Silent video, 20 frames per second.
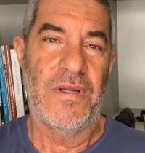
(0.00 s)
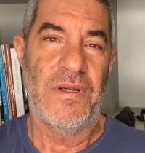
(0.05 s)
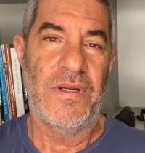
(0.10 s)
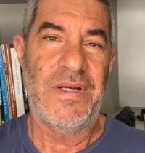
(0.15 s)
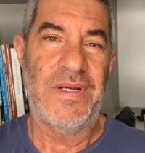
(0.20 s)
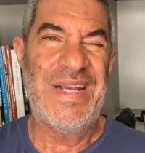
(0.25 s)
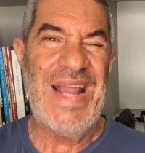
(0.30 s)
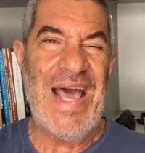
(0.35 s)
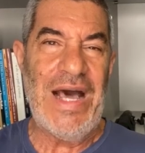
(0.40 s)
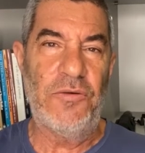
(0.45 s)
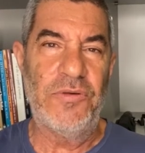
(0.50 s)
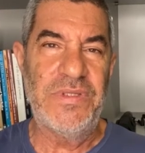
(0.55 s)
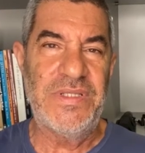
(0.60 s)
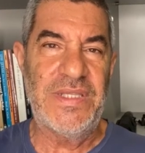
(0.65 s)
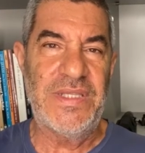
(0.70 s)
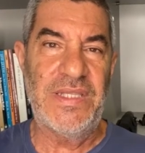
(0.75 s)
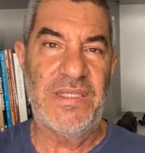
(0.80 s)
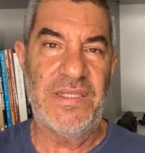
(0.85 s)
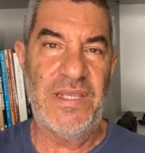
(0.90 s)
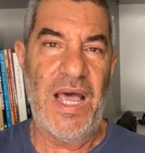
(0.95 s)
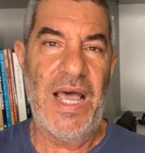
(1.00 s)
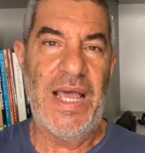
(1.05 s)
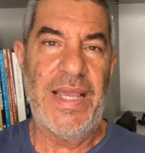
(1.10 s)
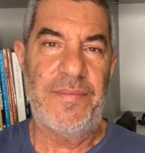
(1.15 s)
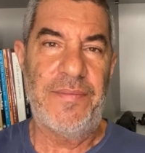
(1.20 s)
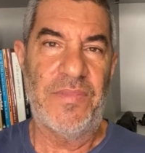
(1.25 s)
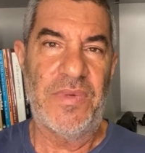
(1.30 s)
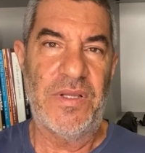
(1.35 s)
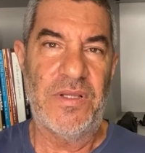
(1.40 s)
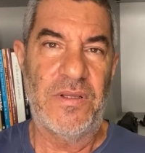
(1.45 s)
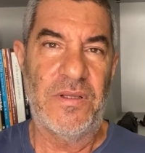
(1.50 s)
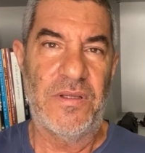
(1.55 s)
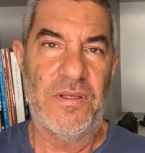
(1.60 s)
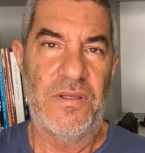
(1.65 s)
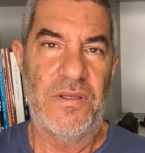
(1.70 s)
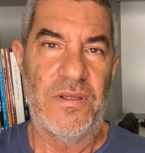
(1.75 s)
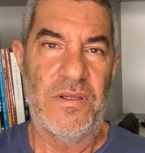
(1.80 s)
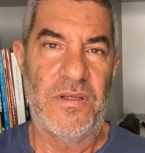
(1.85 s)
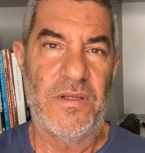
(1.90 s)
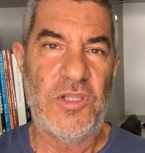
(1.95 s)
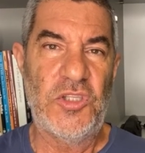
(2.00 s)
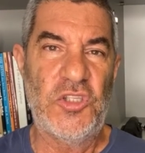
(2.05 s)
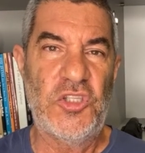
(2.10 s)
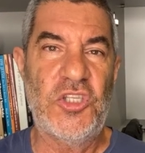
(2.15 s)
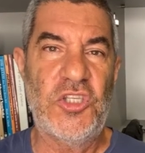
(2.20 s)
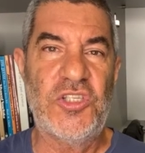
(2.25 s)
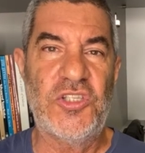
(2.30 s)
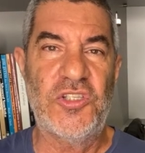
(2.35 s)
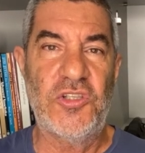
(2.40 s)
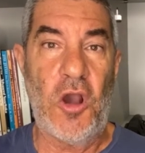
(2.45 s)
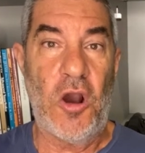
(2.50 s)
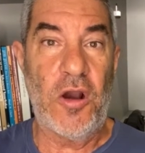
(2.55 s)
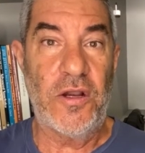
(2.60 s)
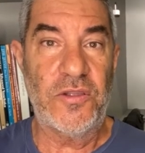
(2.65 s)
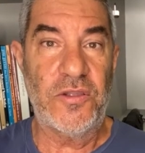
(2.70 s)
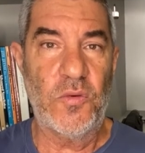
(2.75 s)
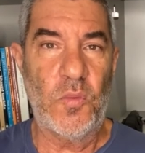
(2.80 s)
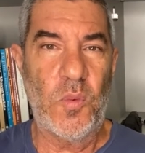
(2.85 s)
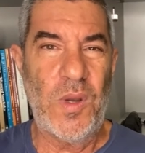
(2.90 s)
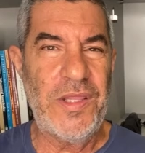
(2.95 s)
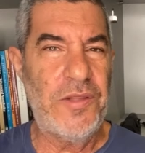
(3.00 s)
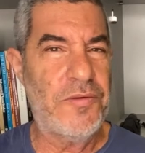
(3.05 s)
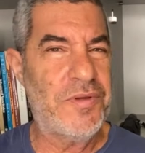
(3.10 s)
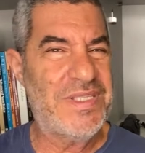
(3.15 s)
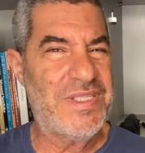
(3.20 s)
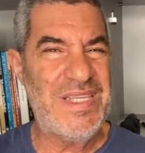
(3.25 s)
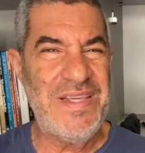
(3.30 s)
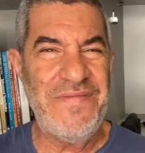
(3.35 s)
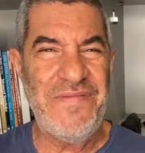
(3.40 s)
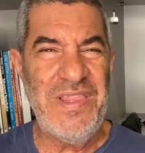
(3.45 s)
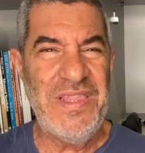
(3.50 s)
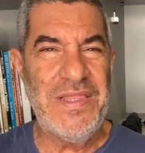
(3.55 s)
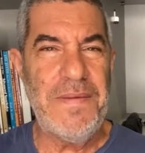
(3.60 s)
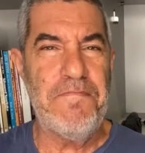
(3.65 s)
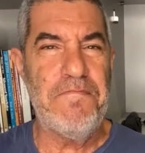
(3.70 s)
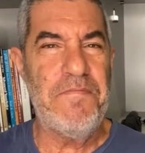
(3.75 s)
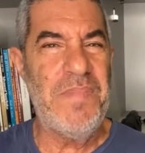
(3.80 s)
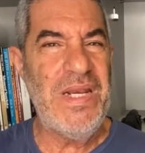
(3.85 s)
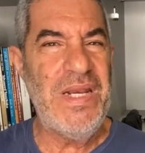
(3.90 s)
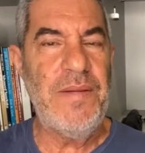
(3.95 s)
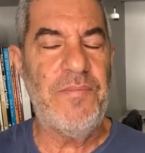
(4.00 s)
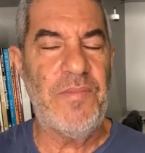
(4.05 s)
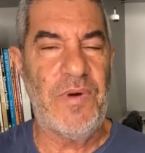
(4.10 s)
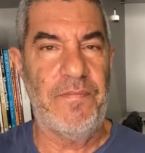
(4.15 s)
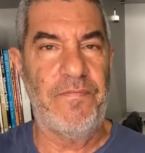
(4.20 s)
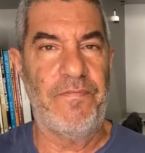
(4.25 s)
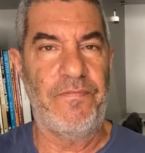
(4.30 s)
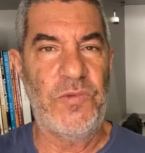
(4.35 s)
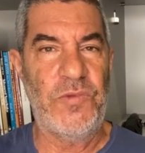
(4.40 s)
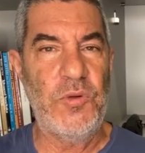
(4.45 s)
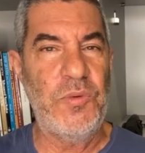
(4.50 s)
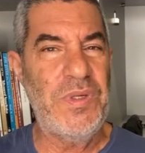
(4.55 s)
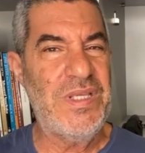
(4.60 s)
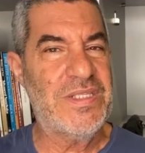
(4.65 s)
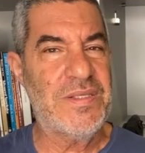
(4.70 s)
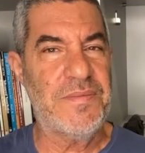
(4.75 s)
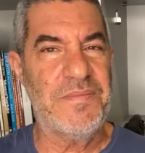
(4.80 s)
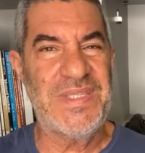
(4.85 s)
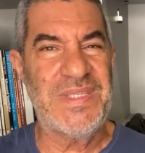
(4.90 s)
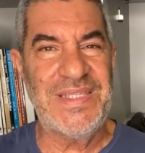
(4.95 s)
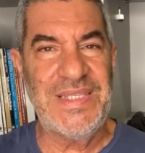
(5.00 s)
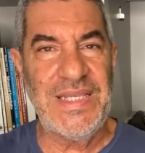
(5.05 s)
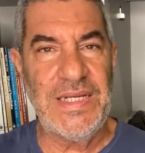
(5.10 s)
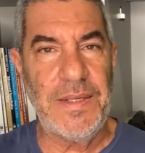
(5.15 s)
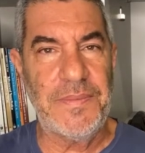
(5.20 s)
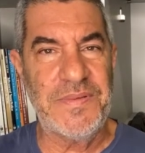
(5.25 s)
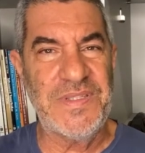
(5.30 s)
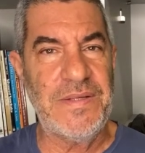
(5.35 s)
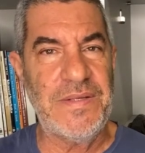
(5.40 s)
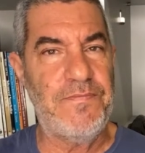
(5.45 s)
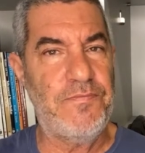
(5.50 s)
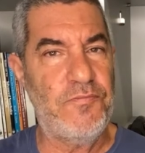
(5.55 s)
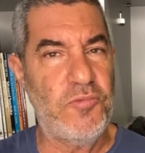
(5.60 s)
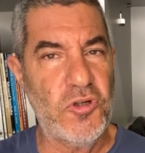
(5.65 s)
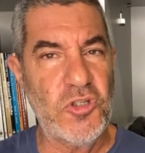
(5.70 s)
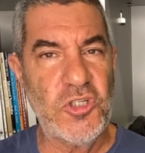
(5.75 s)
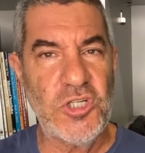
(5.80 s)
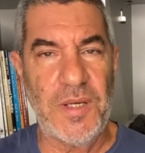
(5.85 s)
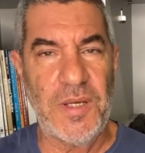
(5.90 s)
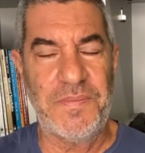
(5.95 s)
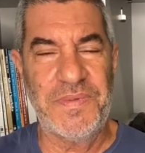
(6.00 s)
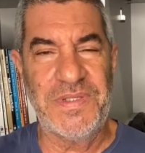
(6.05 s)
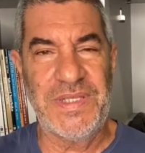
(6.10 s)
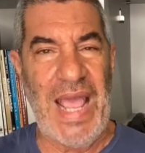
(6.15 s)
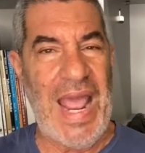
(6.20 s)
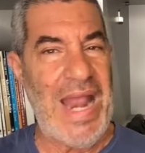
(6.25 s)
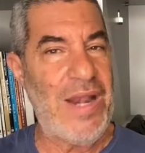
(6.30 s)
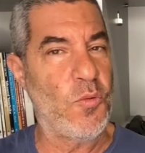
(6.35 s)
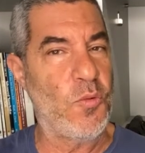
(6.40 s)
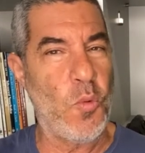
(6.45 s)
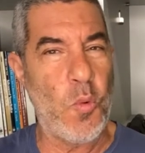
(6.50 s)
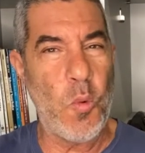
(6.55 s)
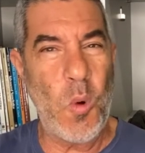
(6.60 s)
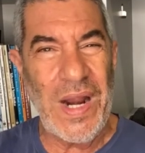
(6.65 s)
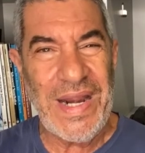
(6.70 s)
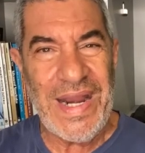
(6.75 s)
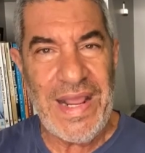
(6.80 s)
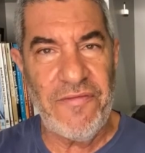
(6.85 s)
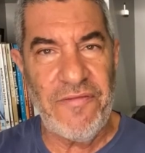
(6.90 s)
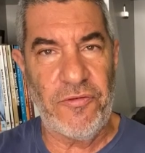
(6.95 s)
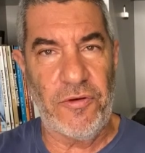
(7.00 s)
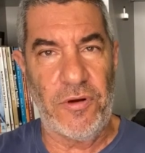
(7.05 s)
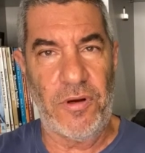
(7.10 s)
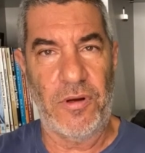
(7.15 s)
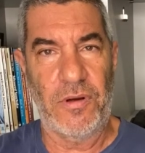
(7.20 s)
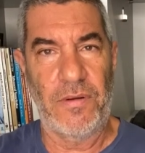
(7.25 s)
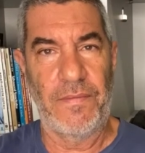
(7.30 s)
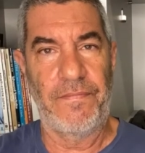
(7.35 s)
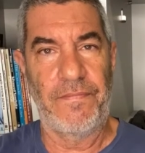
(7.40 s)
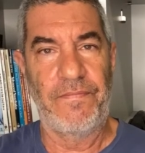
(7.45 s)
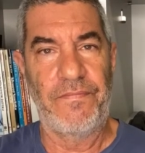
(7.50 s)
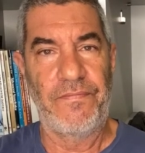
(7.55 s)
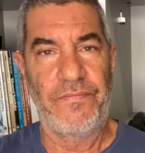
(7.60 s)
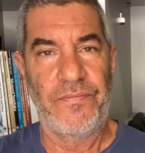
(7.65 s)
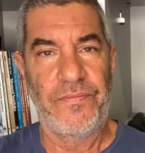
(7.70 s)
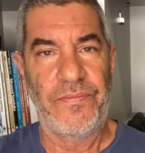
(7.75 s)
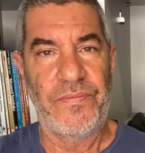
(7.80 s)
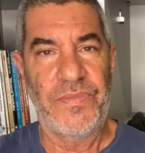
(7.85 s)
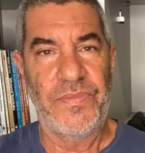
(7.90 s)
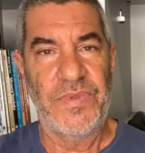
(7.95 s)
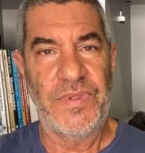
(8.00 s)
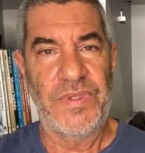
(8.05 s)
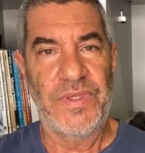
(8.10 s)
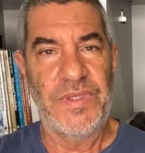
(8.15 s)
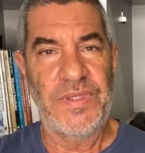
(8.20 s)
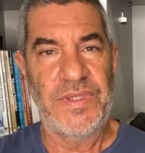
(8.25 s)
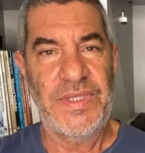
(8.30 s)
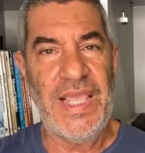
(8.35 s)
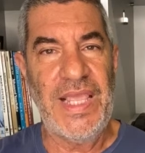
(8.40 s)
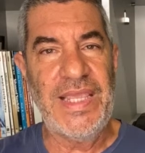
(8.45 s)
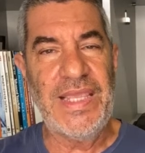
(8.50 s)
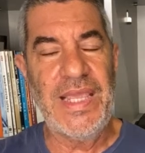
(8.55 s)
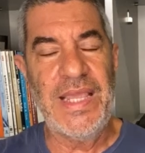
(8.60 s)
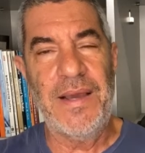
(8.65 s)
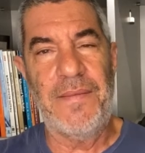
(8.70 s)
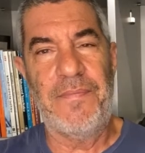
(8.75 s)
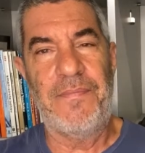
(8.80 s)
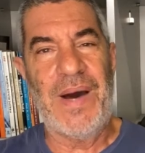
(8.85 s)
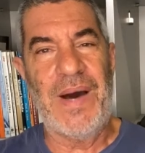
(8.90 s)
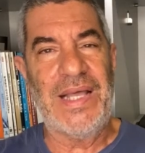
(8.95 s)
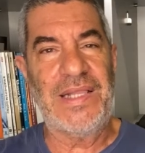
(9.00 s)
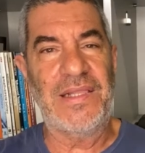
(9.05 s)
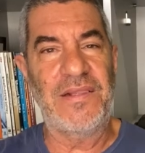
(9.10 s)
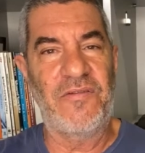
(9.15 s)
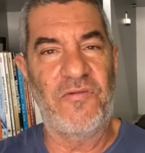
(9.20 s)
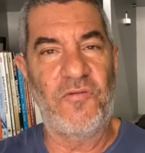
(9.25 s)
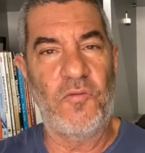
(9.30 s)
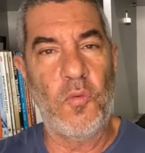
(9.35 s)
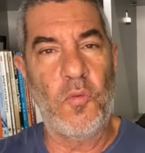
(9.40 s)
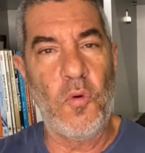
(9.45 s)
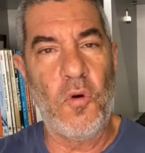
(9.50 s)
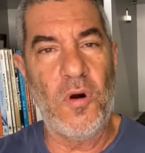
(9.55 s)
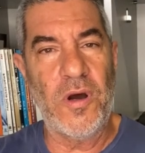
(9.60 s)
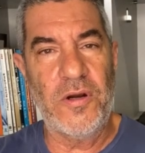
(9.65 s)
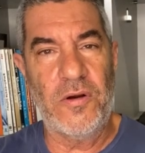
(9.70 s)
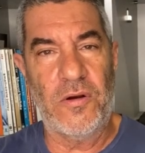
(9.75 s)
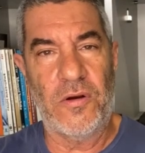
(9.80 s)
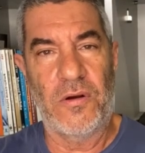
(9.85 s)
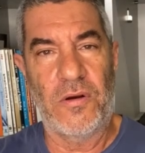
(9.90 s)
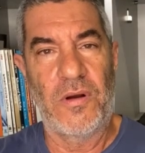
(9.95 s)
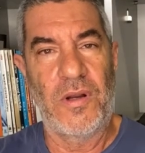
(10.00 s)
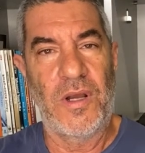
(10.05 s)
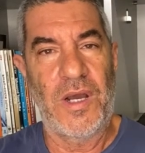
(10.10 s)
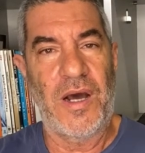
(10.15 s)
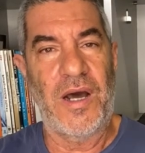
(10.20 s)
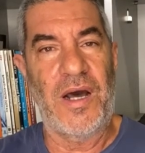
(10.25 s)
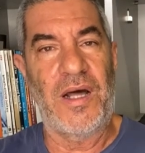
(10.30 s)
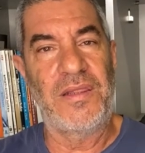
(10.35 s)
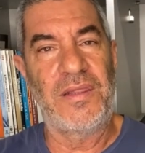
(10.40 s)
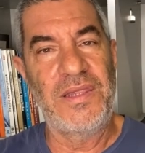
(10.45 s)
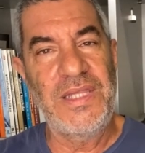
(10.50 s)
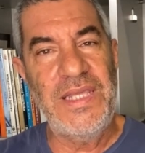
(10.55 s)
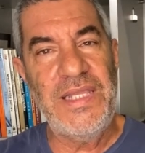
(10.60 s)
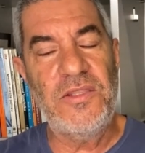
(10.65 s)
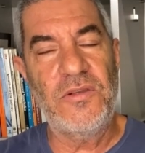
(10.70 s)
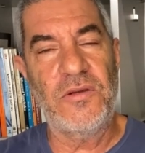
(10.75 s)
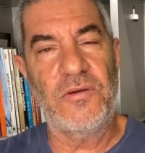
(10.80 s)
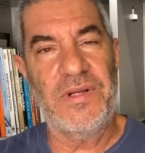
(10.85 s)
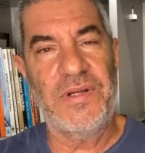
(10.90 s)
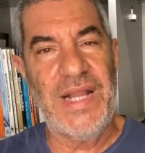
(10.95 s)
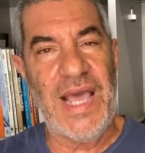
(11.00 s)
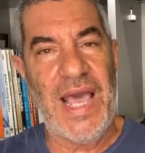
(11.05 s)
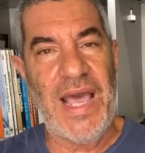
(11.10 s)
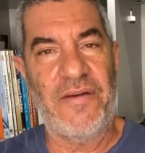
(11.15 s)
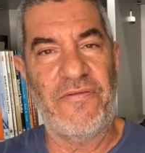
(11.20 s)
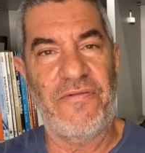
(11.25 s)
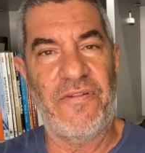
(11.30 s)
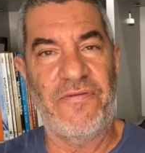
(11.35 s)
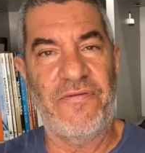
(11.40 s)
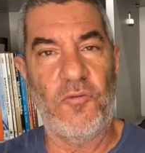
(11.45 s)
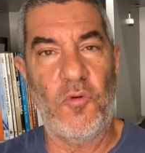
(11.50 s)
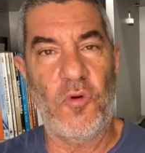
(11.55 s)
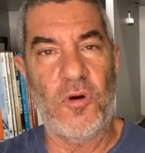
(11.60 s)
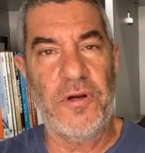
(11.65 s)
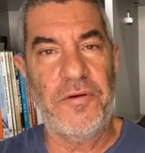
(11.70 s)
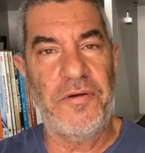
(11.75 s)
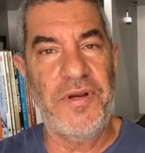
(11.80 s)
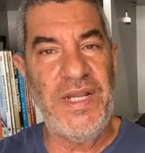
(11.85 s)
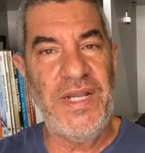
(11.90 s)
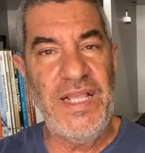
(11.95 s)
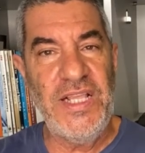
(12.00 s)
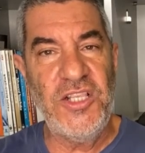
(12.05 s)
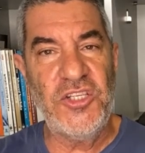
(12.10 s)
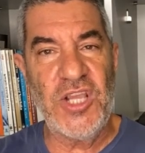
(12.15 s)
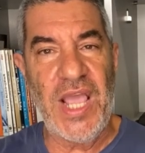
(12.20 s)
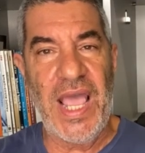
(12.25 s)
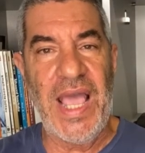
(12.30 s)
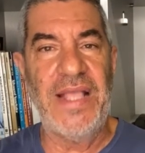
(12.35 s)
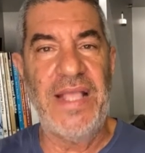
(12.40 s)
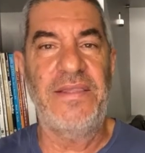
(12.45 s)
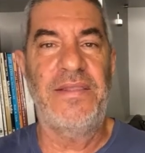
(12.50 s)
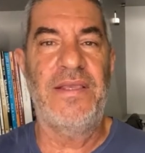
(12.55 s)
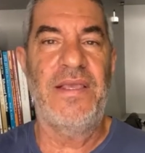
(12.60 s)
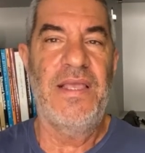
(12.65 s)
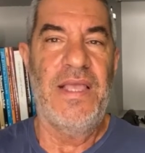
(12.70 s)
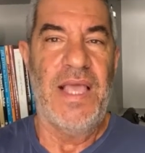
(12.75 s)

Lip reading: Now is the time to start, whether it's even the minimum, doing some sit-ups and push-ups and whatever. Taking a bottle of water, 1.5 liters of water in each hand,